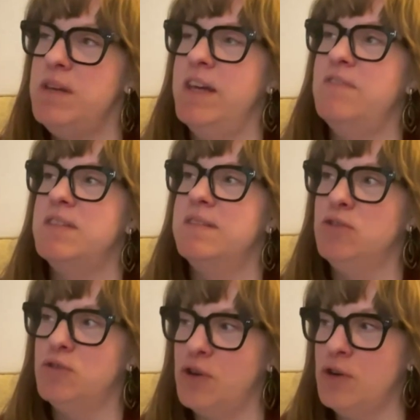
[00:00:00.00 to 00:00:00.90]
like this
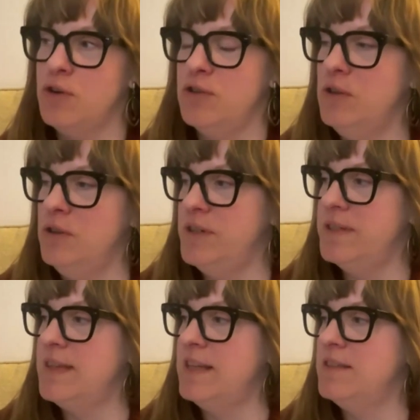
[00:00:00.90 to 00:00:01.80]
little kernel of a
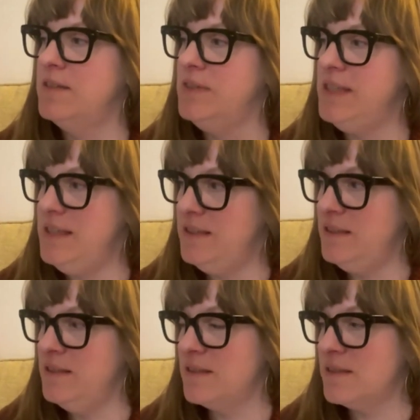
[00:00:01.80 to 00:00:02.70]
sense of
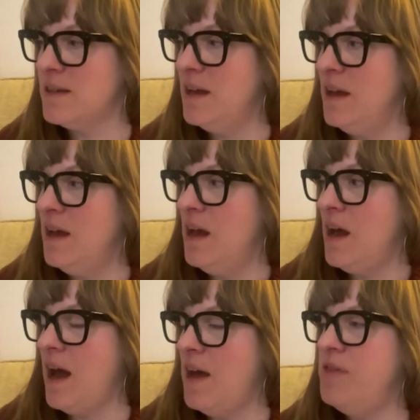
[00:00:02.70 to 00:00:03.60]
ease.
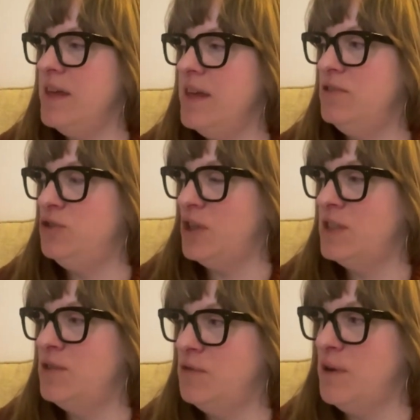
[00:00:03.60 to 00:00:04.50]
I think
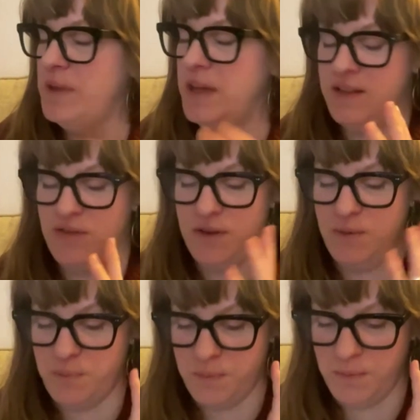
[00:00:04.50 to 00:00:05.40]
just from like
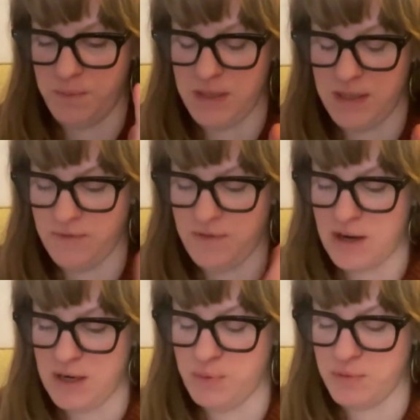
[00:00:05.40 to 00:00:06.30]
the being
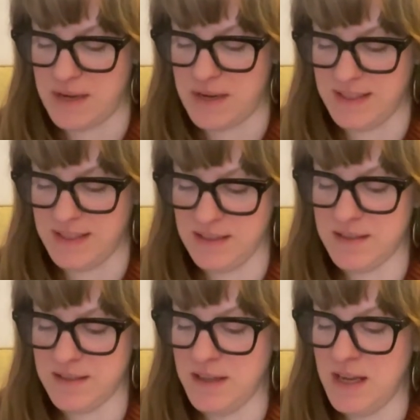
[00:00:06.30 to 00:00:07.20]
very present
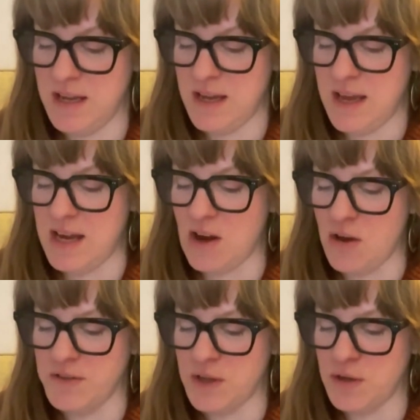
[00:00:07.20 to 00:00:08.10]
and
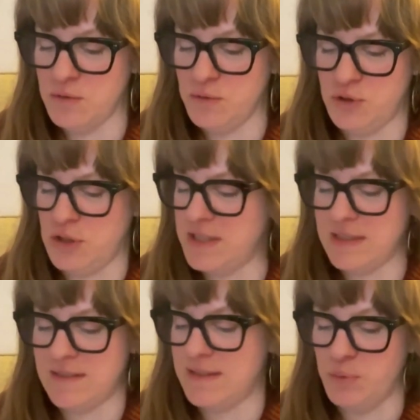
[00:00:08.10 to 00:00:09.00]
also
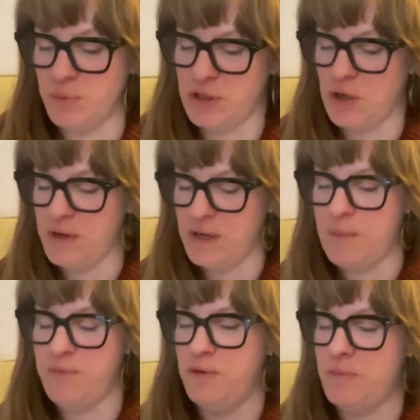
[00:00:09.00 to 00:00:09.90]
just simple showing
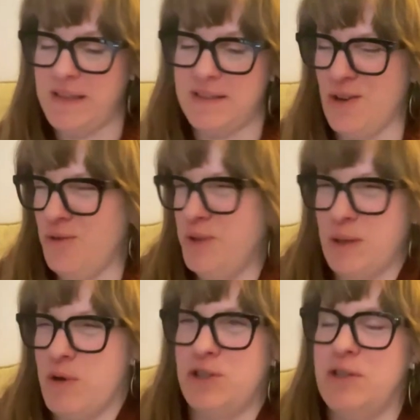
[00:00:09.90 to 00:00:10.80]
up for myself,
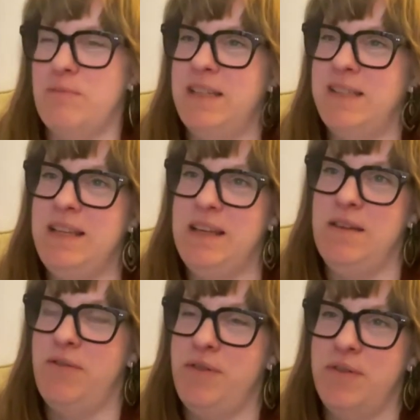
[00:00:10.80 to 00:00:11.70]
like brushing my
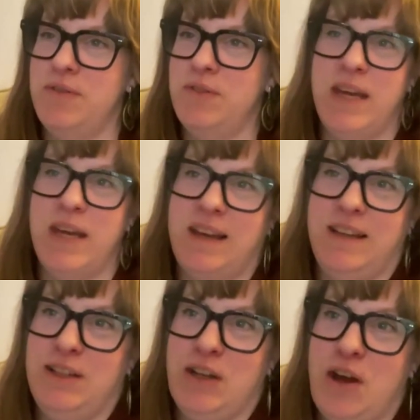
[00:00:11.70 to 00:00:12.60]
teeth, like,
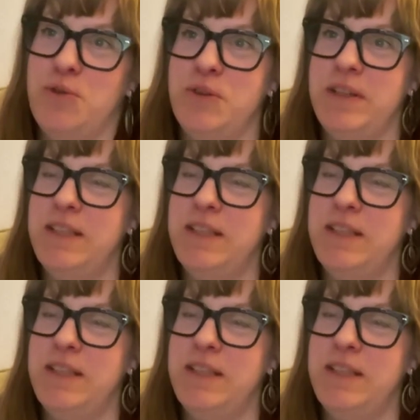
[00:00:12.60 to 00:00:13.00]
you know,